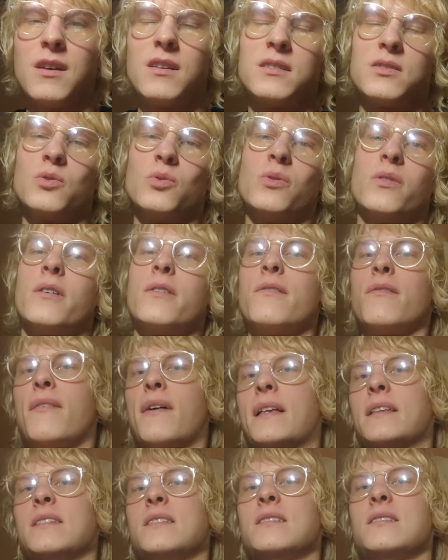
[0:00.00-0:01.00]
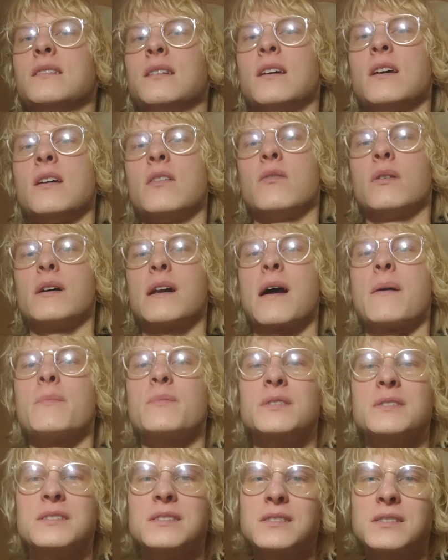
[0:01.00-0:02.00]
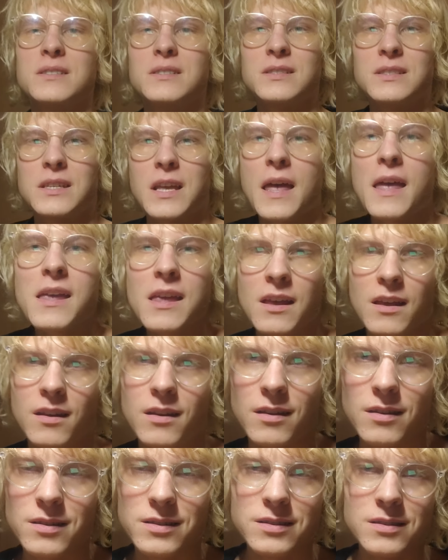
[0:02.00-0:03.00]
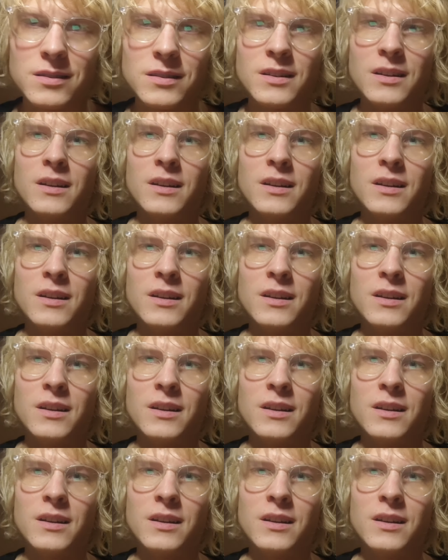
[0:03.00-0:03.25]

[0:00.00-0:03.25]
So that's what I'm saying, is